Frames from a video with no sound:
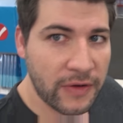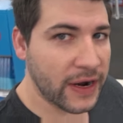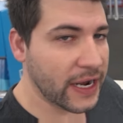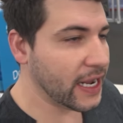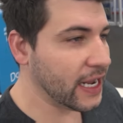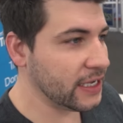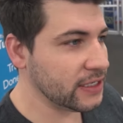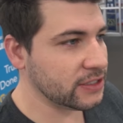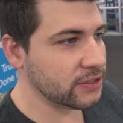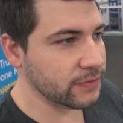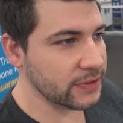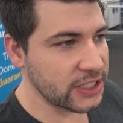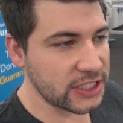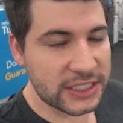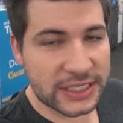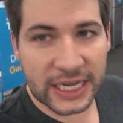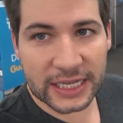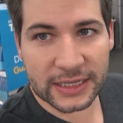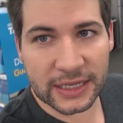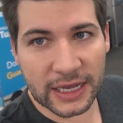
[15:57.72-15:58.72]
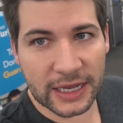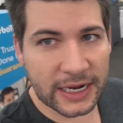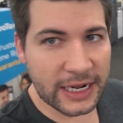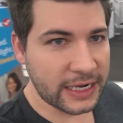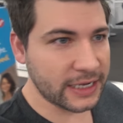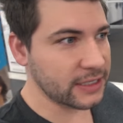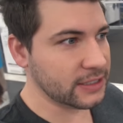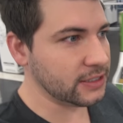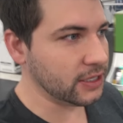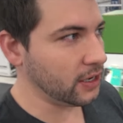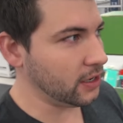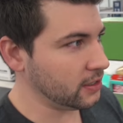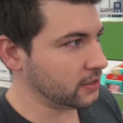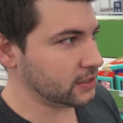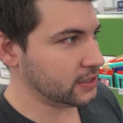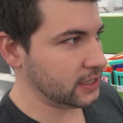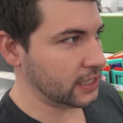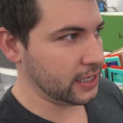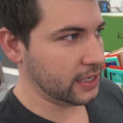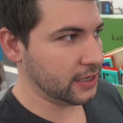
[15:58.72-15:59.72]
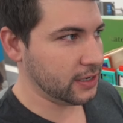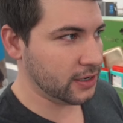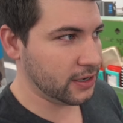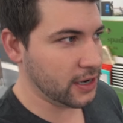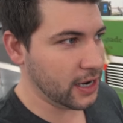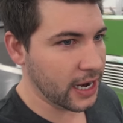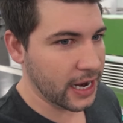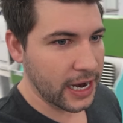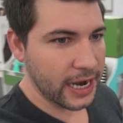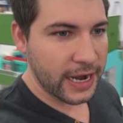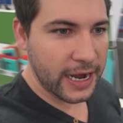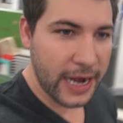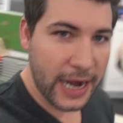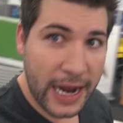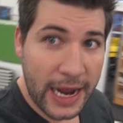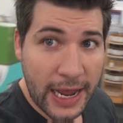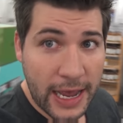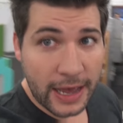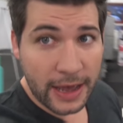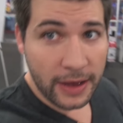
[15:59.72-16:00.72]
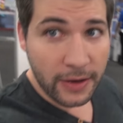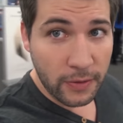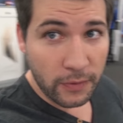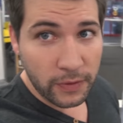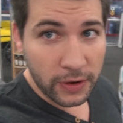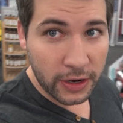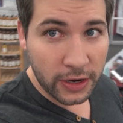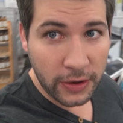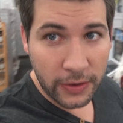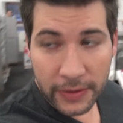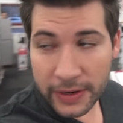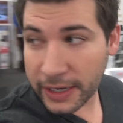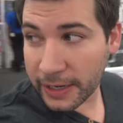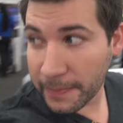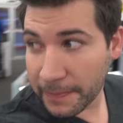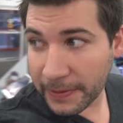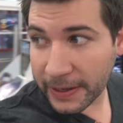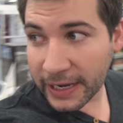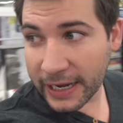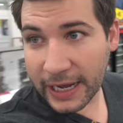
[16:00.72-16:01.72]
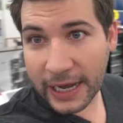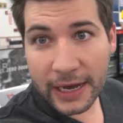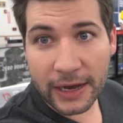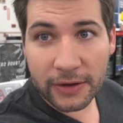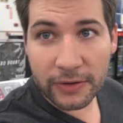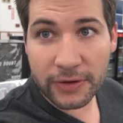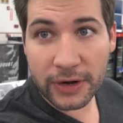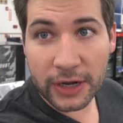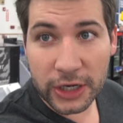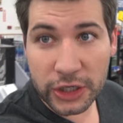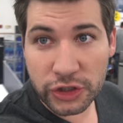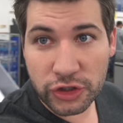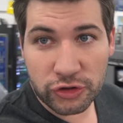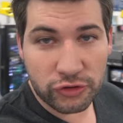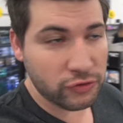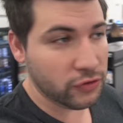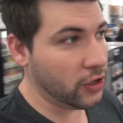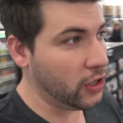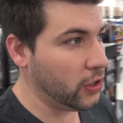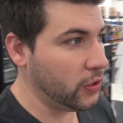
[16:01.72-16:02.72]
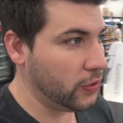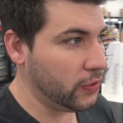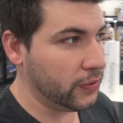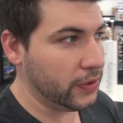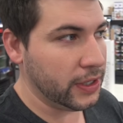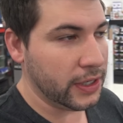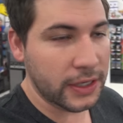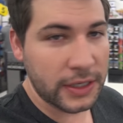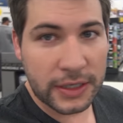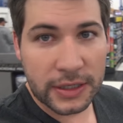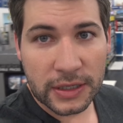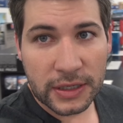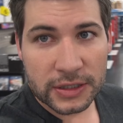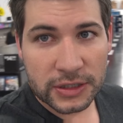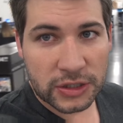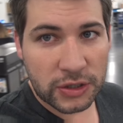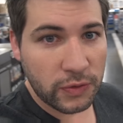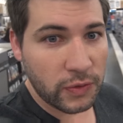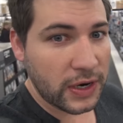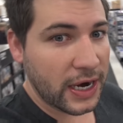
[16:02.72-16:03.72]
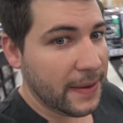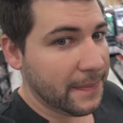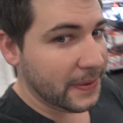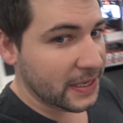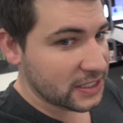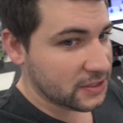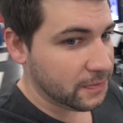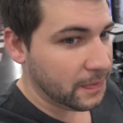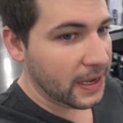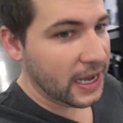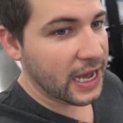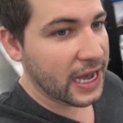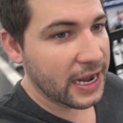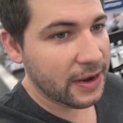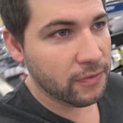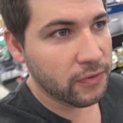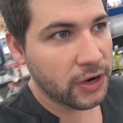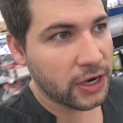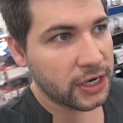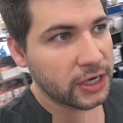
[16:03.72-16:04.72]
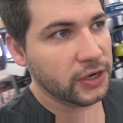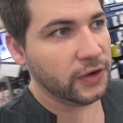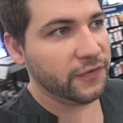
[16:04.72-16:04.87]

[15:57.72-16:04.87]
All right, guys, so we just got done at Guitar Center, and now we're going to pick out a drone. So we're at Best Buy. We're gonna